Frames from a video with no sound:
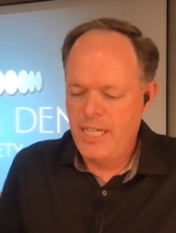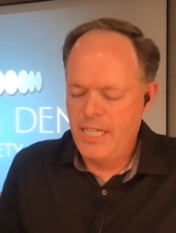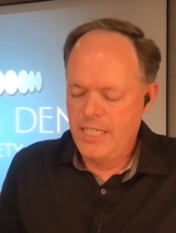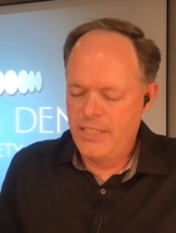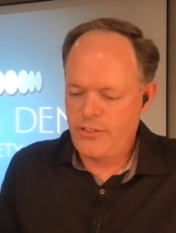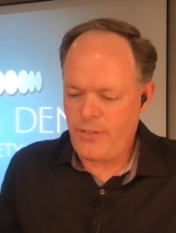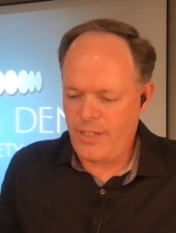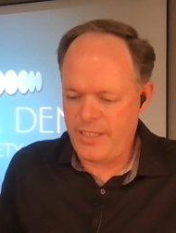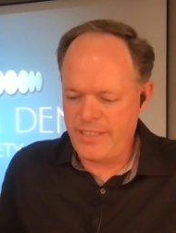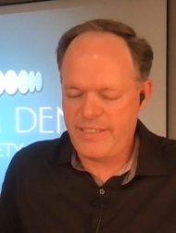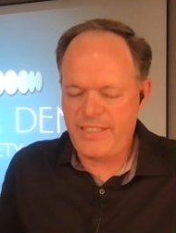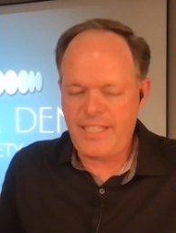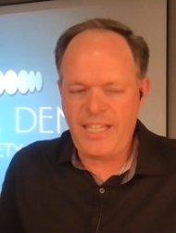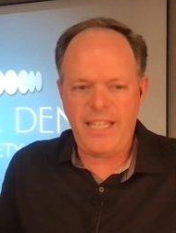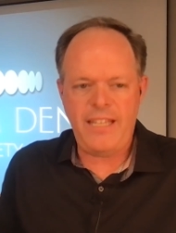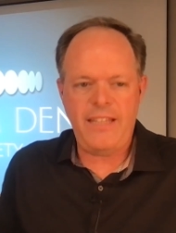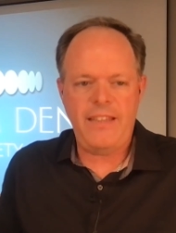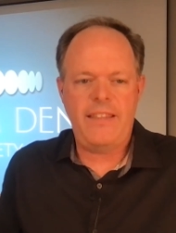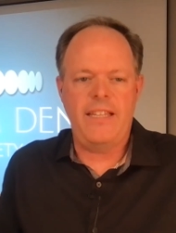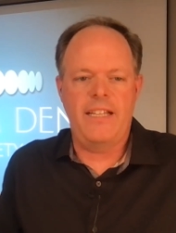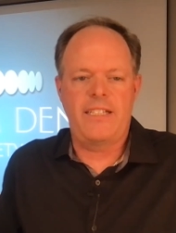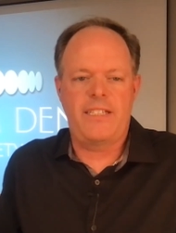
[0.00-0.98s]
So I sit
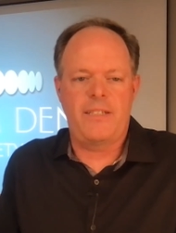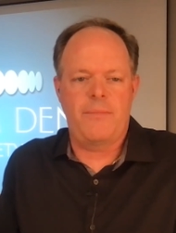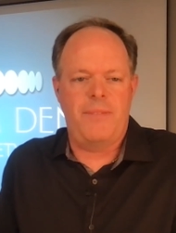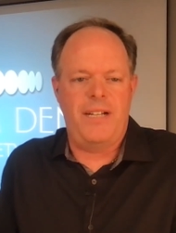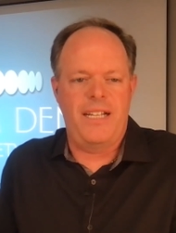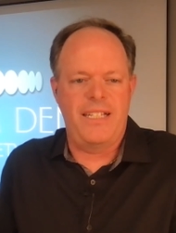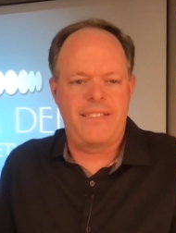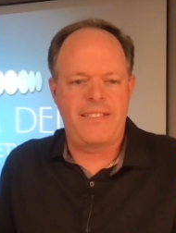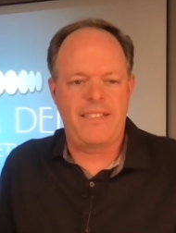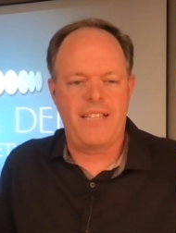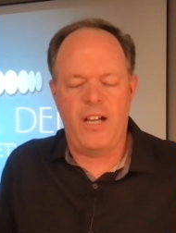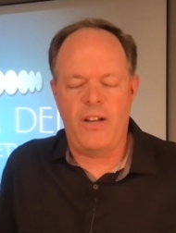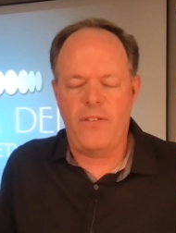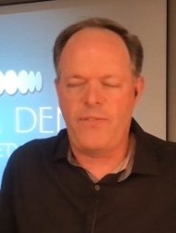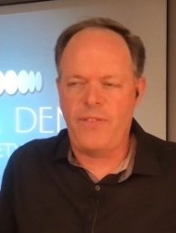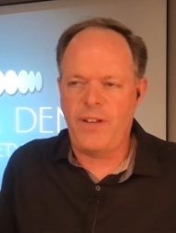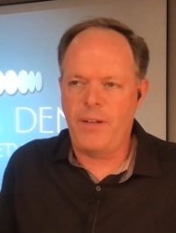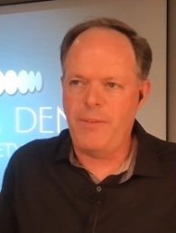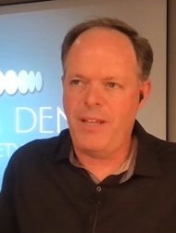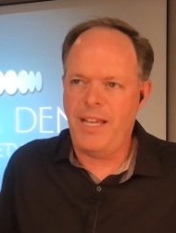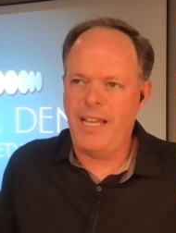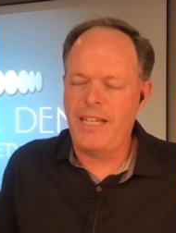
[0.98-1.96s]
and think to myself,
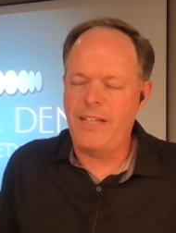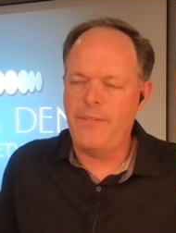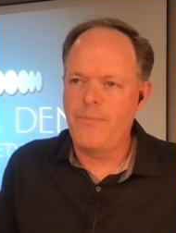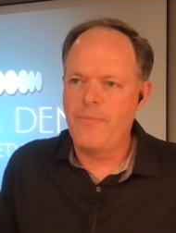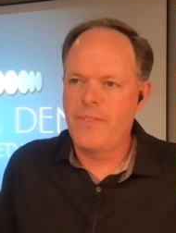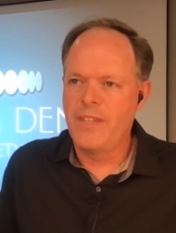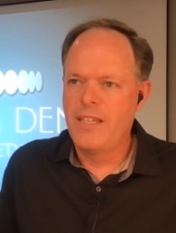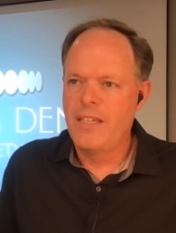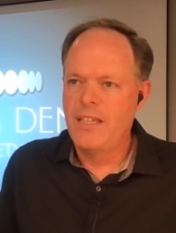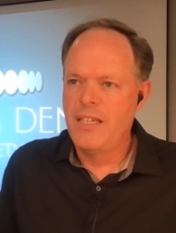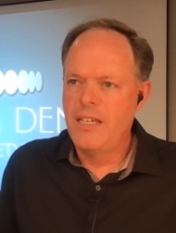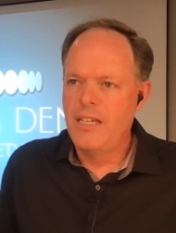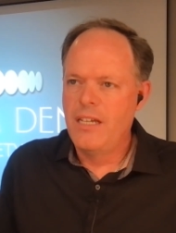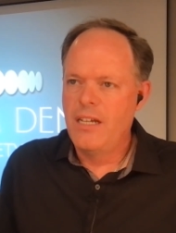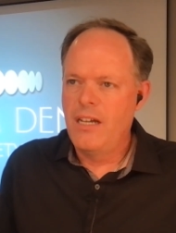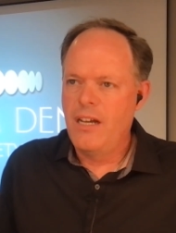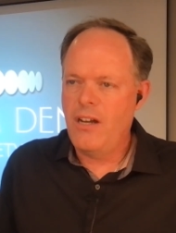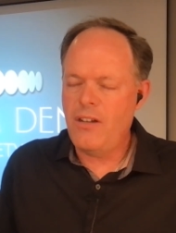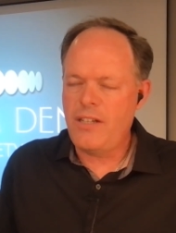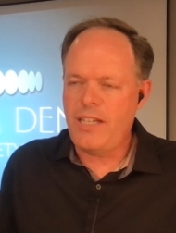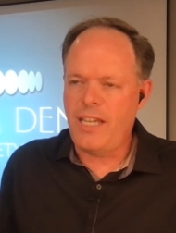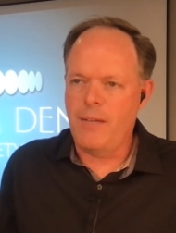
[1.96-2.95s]
and I'm like,
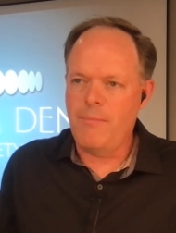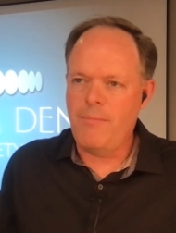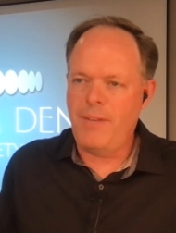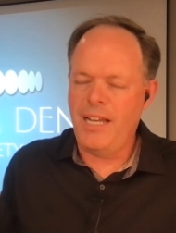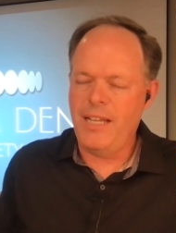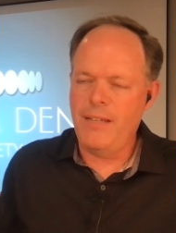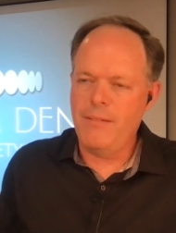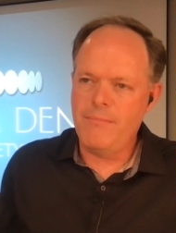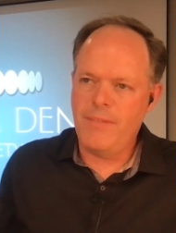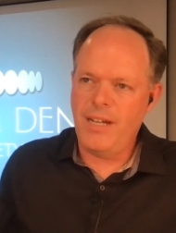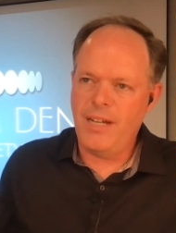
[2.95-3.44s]
okay, my